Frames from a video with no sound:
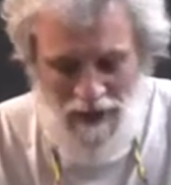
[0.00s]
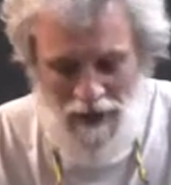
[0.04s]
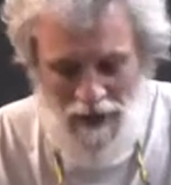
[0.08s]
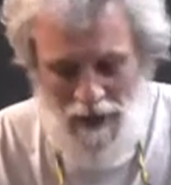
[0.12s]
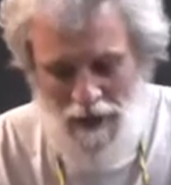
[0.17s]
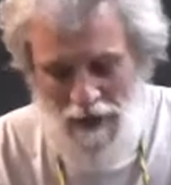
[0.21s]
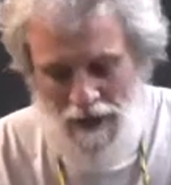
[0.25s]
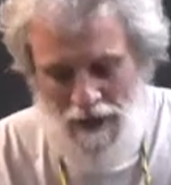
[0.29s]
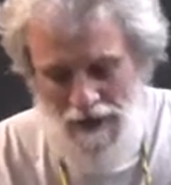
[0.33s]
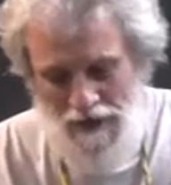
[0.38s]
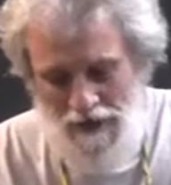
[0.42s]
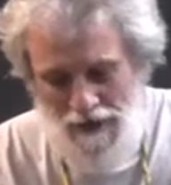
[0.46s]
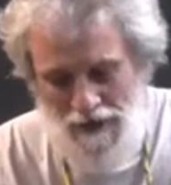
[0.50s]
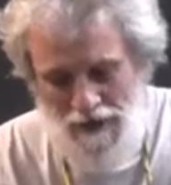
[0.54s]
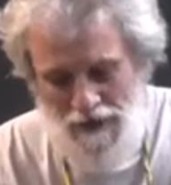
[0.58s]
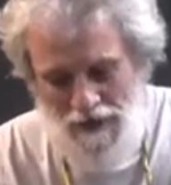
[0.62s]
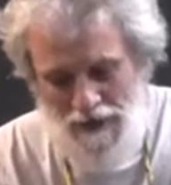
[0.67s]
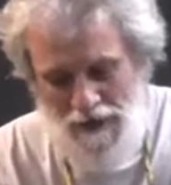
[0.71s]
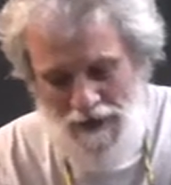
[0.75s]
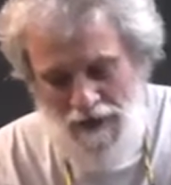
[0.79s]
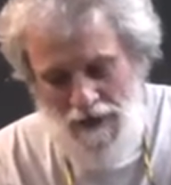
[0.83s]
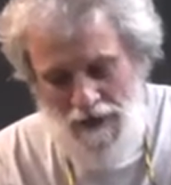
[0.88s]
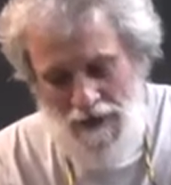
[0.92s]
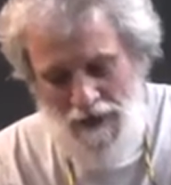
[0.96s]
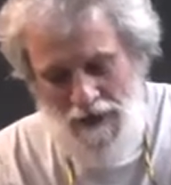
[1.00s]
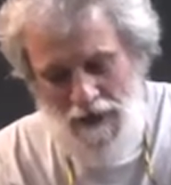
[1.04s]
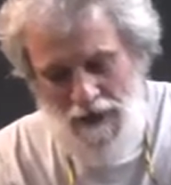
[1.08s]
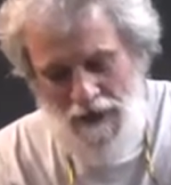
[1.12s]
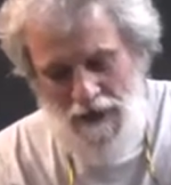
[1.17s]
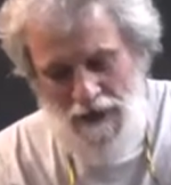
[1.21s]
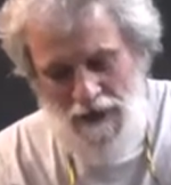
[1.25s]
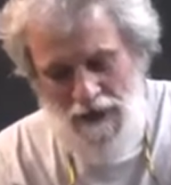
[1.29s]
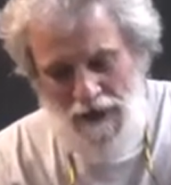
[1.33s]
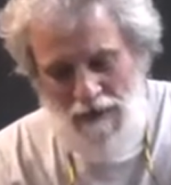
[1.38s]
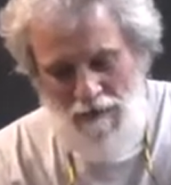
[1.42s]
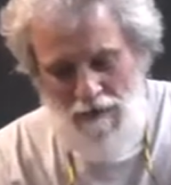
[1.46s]
a
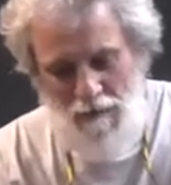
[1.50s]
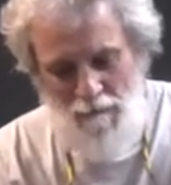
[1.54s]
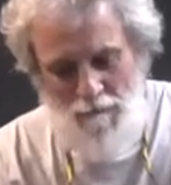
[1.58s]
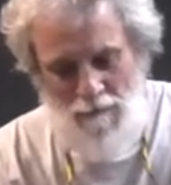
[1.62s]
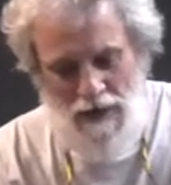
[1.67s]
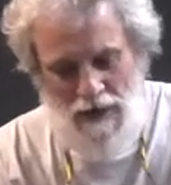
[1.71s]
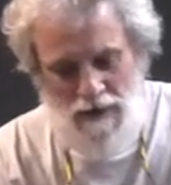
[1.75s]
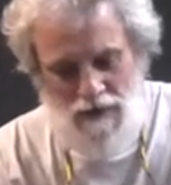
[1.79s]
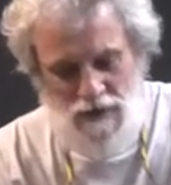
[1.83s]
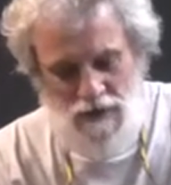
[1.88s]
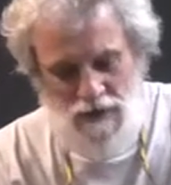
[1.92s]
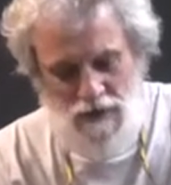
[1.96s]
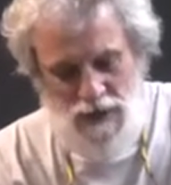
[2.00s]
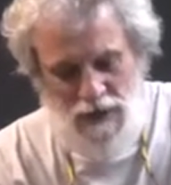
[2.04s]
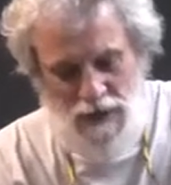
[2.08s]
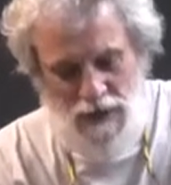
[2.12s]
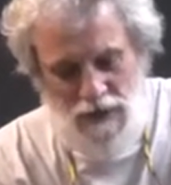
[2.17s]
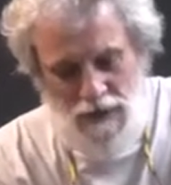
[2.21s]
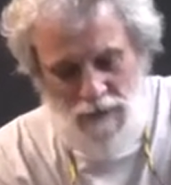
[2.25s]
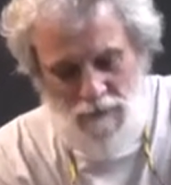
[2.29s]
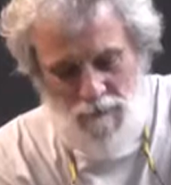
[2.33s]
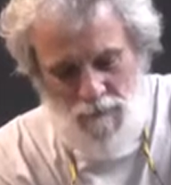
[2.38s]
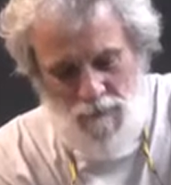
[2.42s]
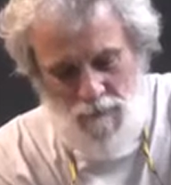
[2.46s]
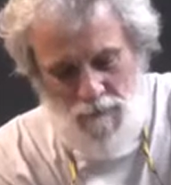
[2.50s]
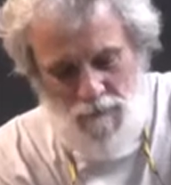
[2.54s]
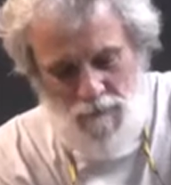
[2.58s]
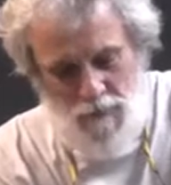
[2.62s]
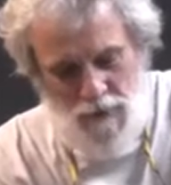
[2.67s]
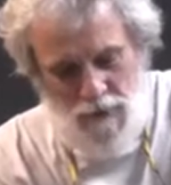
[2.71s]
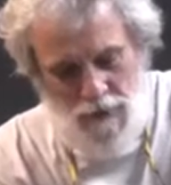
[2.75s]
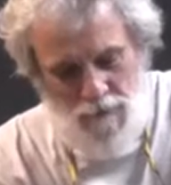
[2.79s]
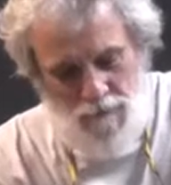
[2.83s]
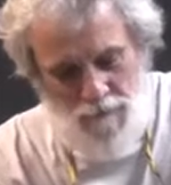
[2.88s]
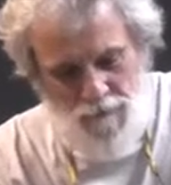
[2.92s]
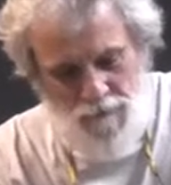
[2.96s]
mass gain.
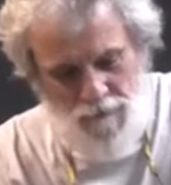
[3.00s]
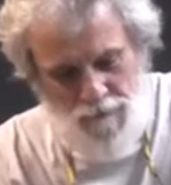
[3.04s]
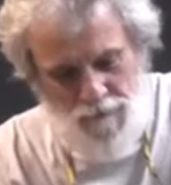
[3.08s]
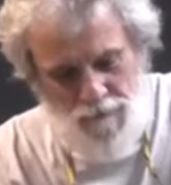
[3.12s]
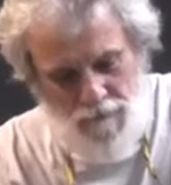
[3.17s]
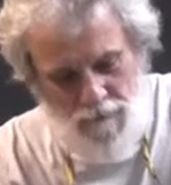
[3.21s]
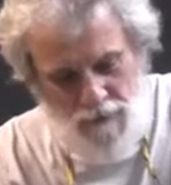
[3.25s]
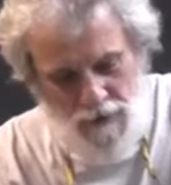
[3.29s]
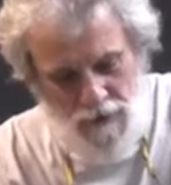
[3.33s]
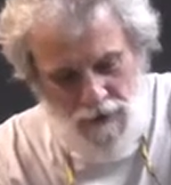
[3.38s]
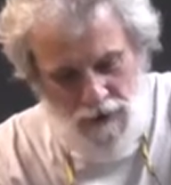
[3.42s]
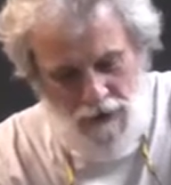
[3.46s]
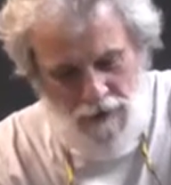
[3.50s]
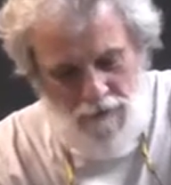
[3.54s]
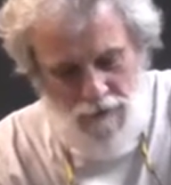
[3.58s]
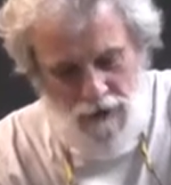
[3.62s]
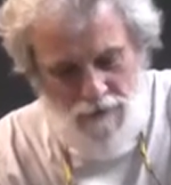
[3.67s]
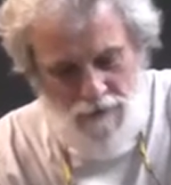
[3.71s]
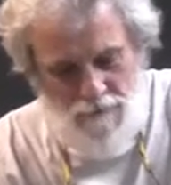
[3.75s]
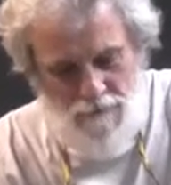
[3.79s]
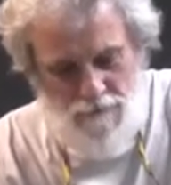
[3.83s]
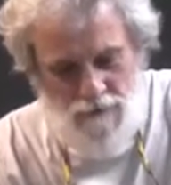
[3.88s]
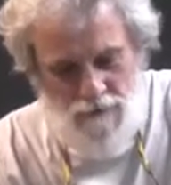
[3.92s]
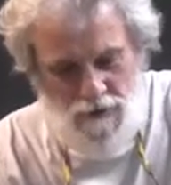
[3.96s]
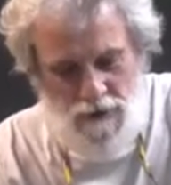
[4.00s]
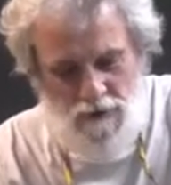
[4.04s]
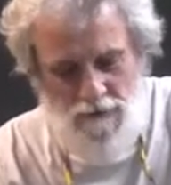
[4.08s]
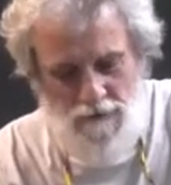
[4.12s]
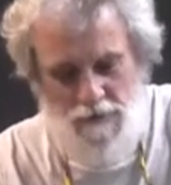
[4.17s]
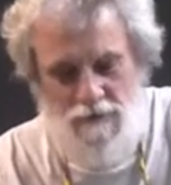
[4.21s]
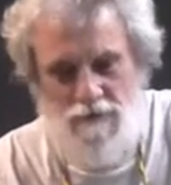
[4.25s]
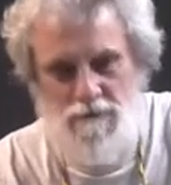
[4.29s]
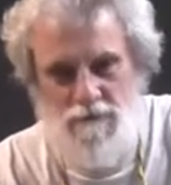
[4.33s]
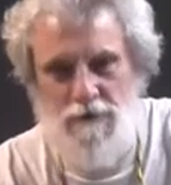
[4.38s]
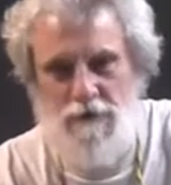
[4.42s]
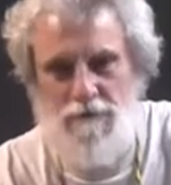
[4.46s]
But anyway, so
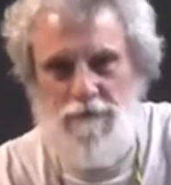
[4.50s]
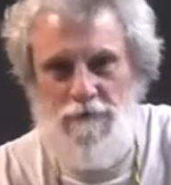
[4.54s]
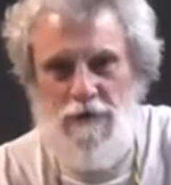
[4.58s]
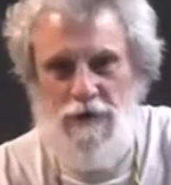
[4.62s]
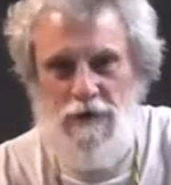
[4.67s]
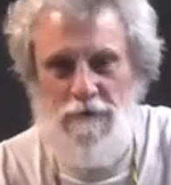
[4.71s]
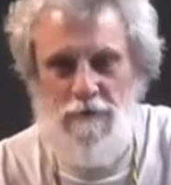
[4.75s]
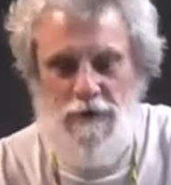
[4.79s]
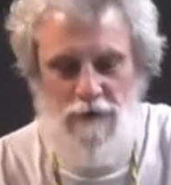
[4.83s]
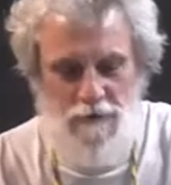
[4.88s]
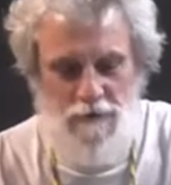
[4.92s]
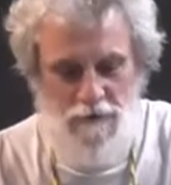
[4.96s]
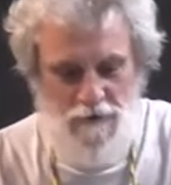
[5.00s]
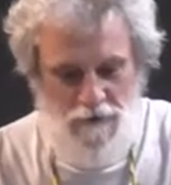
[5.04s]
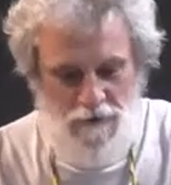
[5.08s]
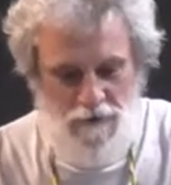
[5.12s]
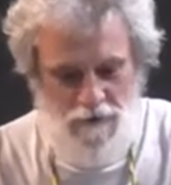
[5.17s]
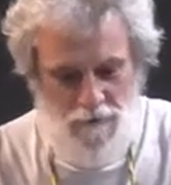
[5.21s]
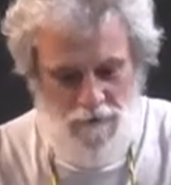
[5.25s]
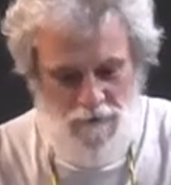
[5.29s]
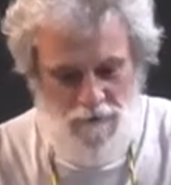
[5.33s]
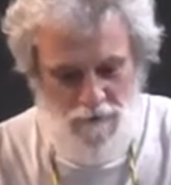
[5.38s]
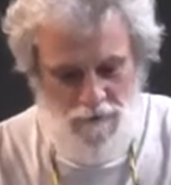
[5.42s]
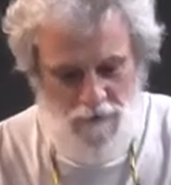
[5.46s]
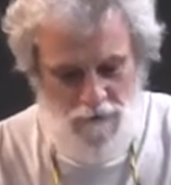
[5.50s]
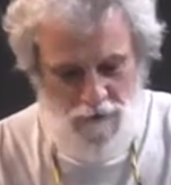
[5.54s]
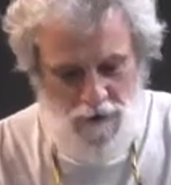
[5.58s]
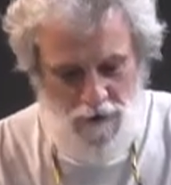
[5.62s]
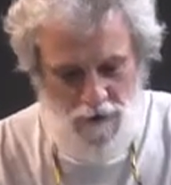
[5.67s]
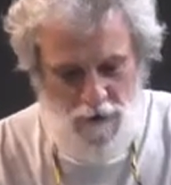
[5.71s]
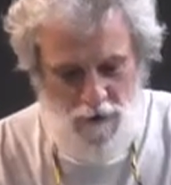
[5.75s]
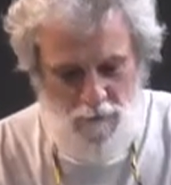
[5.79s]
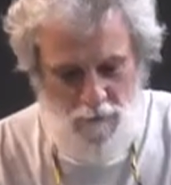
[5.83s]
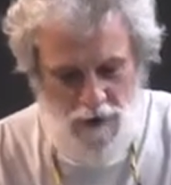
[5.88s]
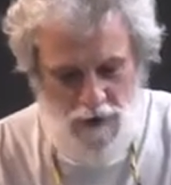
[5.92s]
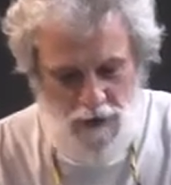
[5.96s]
just for the fun of it, I thought, right,
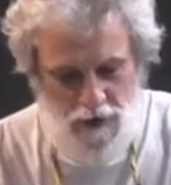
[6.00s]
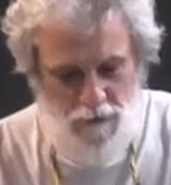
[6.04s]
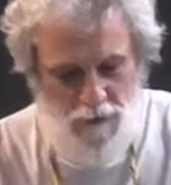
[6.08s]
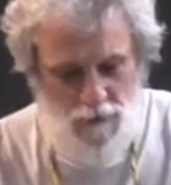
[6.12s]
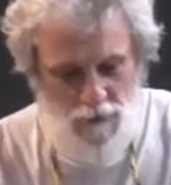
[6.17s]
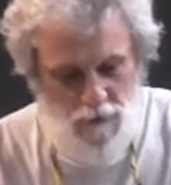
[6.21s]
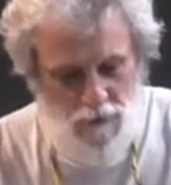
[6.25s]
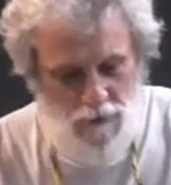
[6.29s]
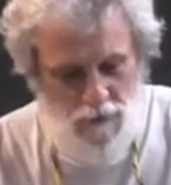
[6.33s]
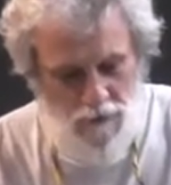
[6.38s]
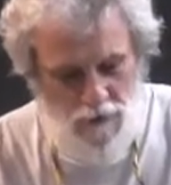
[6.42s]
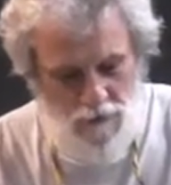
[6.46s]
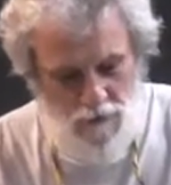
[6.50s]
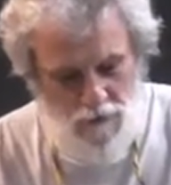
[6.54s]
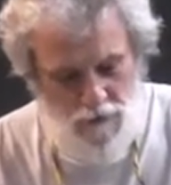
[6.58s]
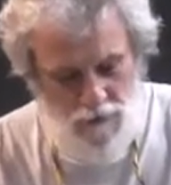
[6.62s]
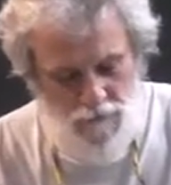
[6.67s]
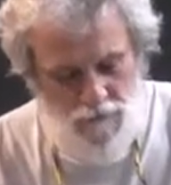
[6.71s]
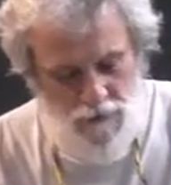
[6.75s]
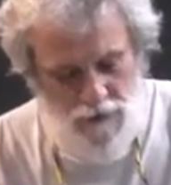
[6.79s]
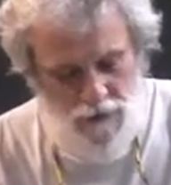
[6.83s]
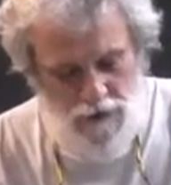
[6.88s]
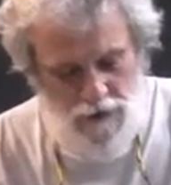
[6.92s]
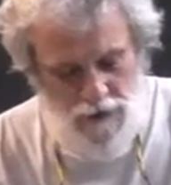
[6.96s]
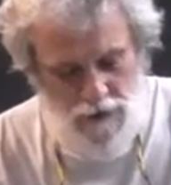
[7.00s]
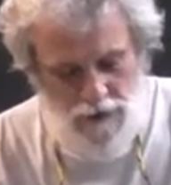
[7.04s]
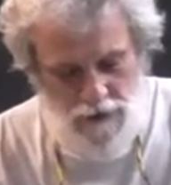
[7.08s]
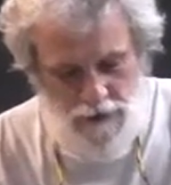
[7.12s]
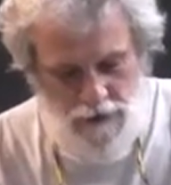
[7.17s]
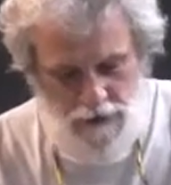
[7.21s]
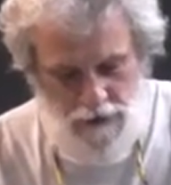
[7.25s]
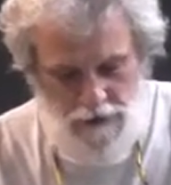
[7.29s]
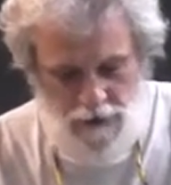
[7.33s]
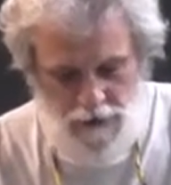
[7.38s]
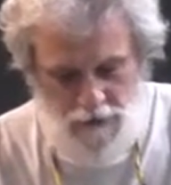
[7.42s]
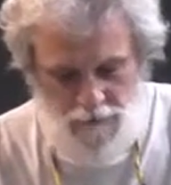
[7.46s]
I'll make a book, I'll give it a
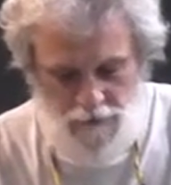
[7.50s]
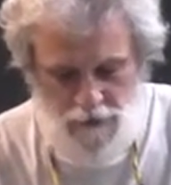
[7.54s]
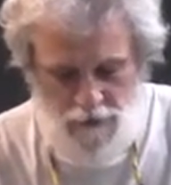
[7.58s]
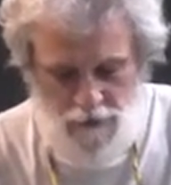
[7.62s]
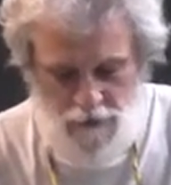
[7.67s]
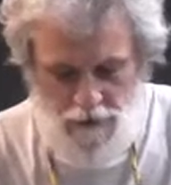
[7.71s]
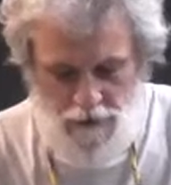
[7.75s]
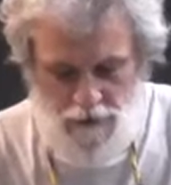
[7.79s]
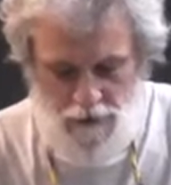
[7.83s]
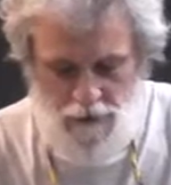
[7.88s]
lead cover.